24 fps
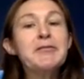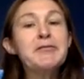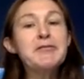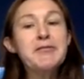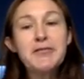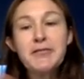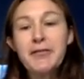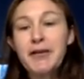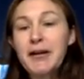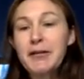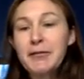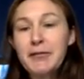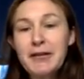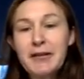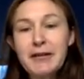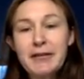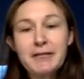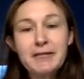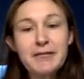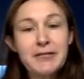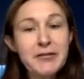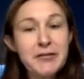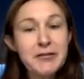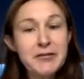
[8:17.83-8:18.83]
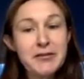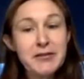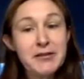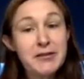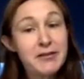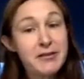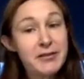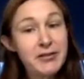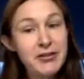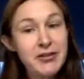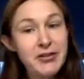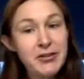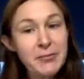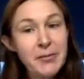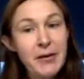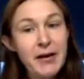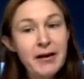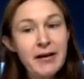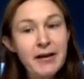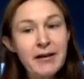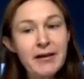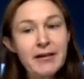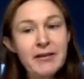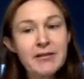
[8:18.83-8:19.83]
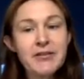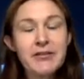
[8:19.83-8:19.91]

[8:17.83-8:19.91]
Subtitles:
far we've used the search bar